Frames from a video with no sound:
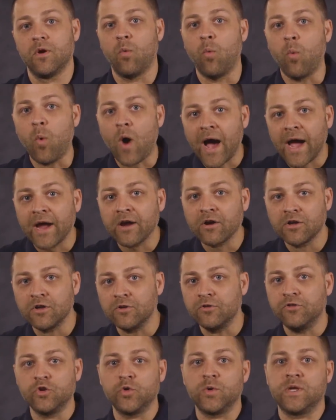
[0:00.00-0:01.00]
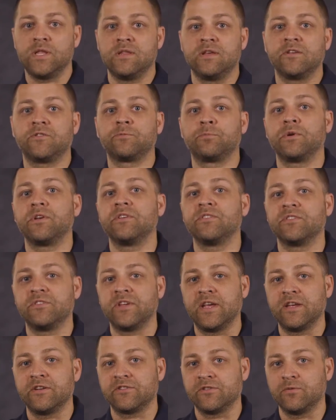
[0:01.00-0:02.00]
Why are you doing this
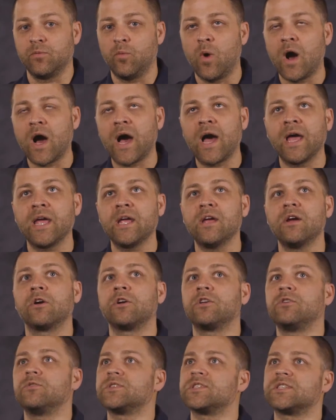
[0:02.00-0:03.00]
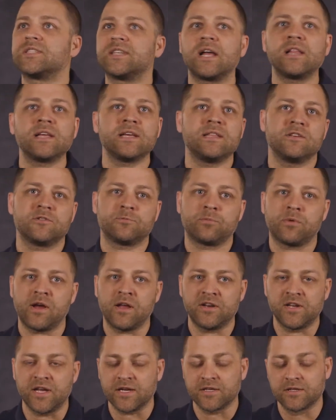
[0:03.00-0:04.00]
presentation? Why are you selling this
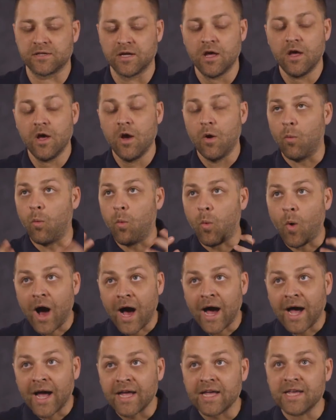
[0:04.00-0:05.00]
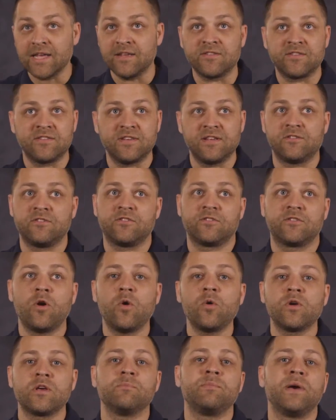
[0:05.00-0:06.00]
product? Why is it
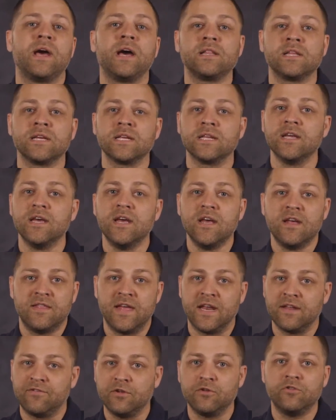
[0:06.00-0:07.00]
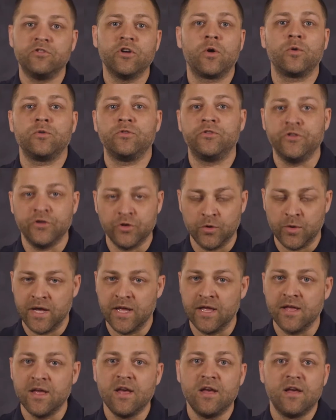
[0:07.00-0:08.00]
so compelling that if you don't do
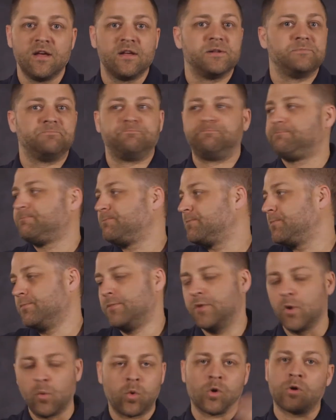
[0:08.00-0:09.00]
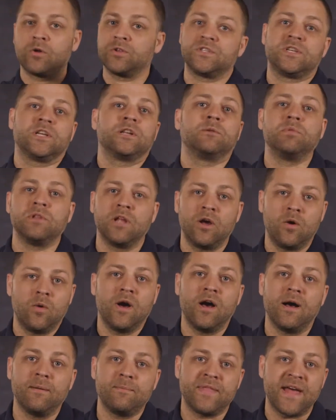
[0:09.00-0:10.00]
it, the world's going to blow
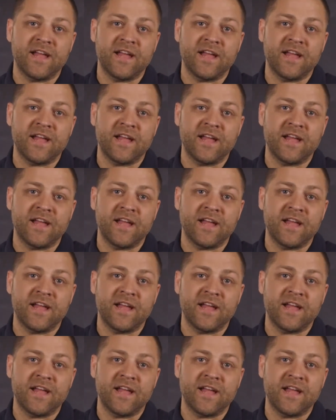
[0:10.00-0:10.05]
up?